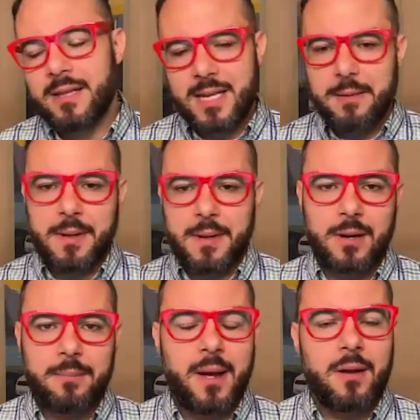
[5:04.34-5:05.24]
keep
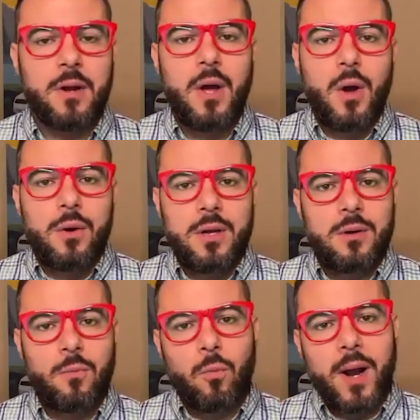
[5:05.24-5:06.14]
hearing about
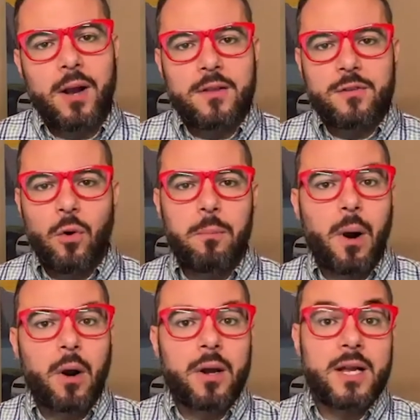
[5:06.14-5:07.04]
where this whole
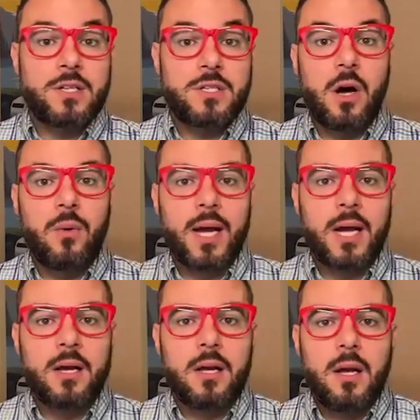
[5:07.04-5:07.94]
market is
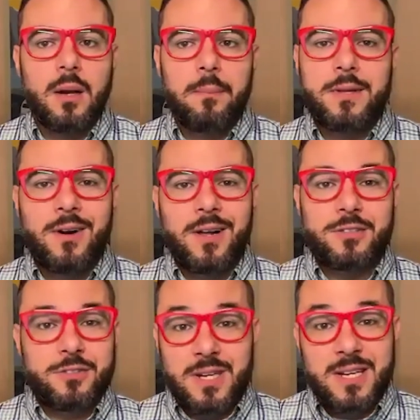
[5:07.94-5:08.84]
going but they're not
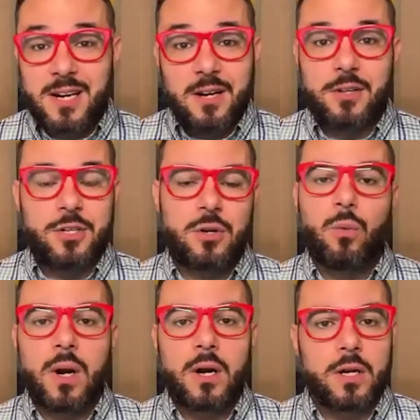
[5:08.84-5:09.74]
entirely sure
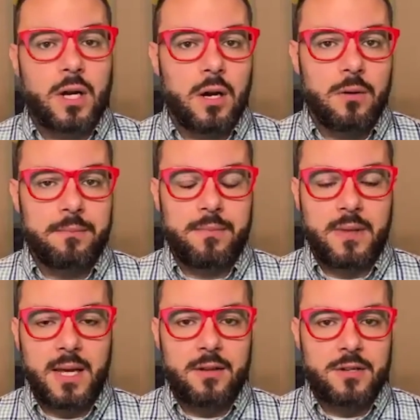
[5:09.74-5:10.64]
where to go
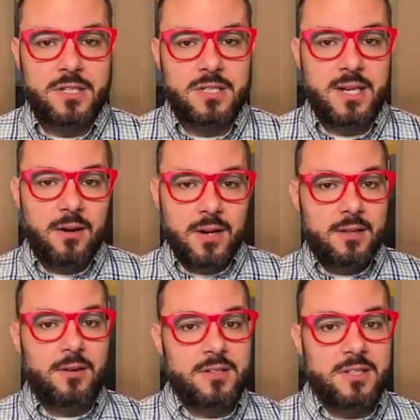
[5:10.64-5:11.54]
and they're staring
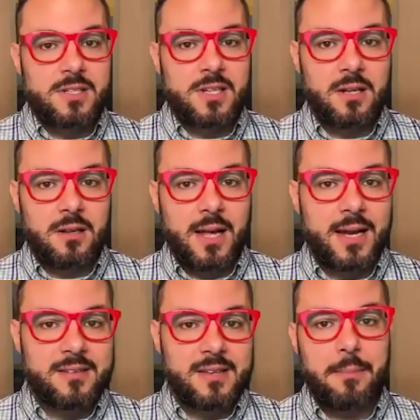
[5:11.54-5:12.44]
at their existing
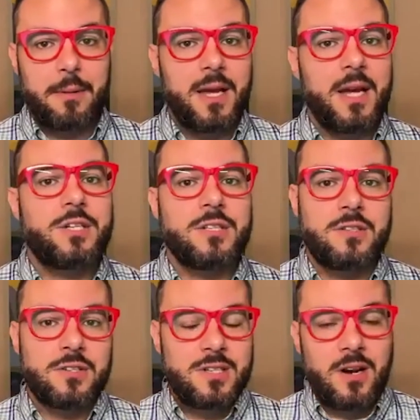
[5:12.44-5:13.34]
legacy applications.
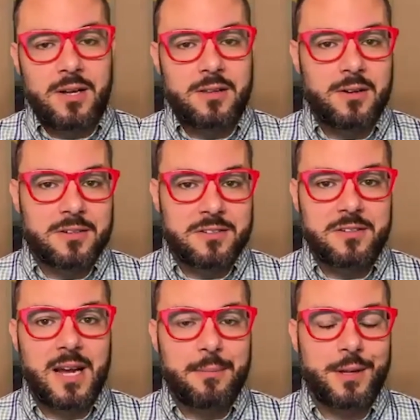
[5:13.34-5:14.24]
They're staring at their
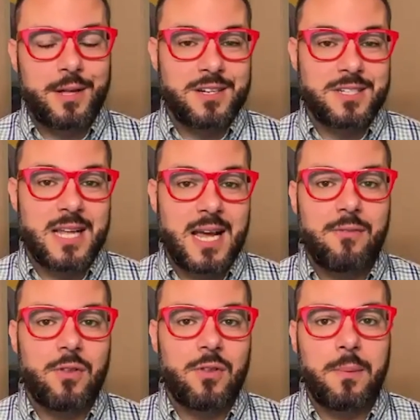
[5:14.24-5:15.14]
existing applications they
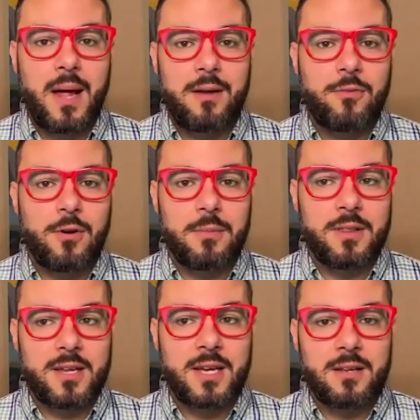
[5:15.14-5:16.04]
have on their platform
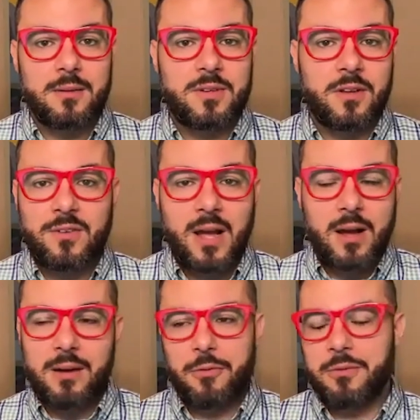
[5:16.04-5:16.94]
and thinking to themselves,
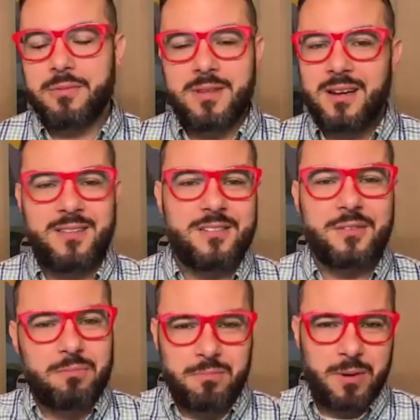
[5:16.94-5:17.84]
well, none of these
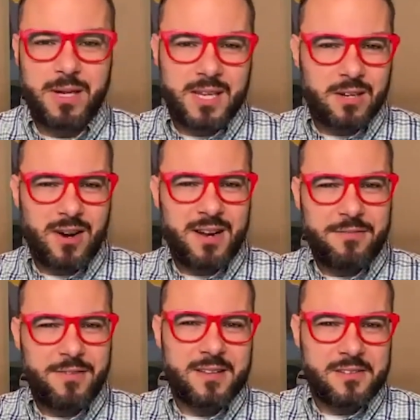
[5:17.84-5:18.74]
are really great
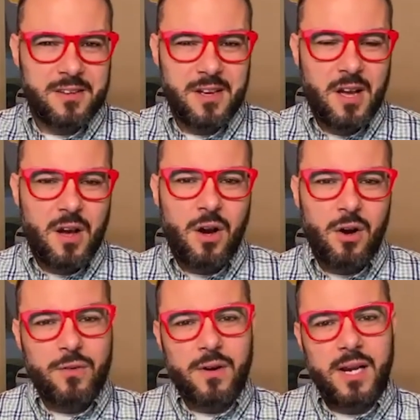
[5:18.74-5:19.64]
fits
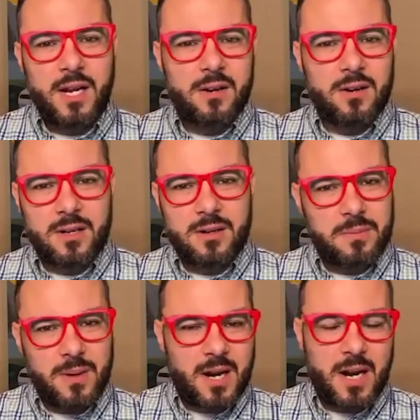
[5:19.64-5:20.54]
over here in a,
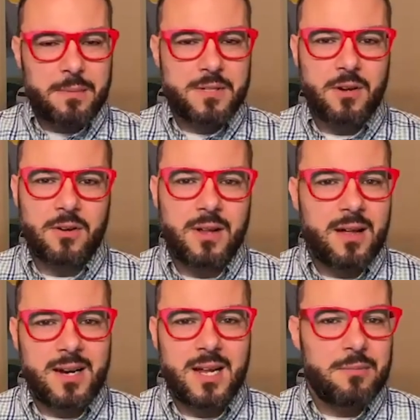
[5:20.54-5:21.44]
in a hyperscale
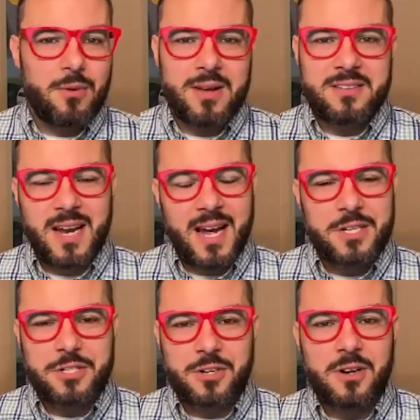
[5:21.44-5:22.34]
cloud in AWS and
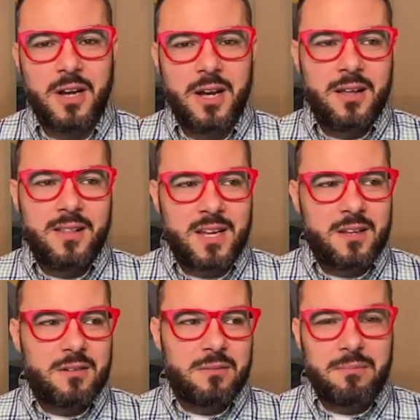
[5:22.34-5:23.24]
Azure. They
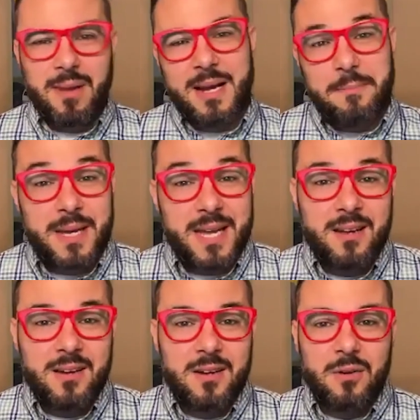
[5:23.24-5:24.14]
might
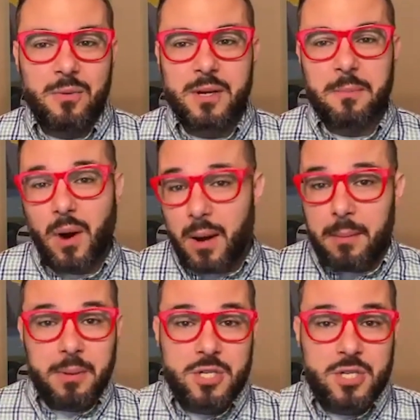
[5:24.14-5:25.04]
be. We could
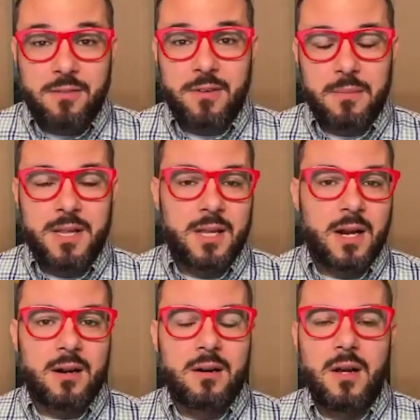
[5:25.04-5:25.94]
probably shove them in
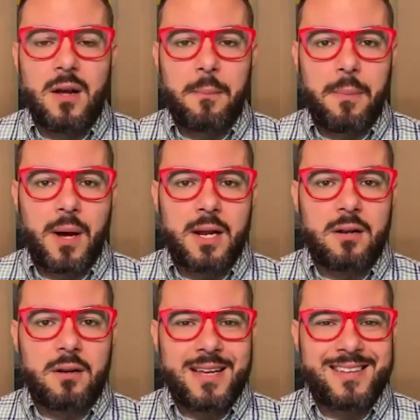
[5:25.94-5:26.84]
there,
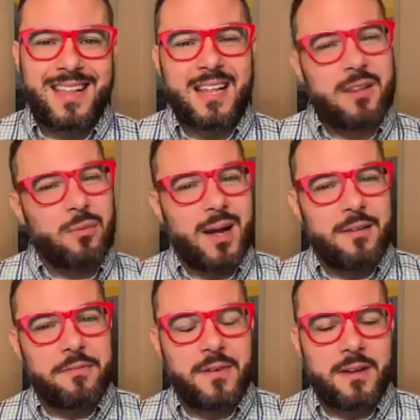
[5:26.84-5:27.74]
but is that the
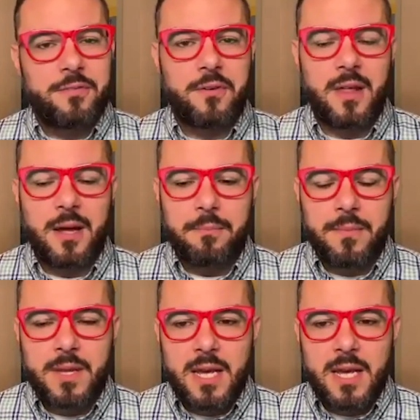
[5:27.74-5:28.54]
right fit for them?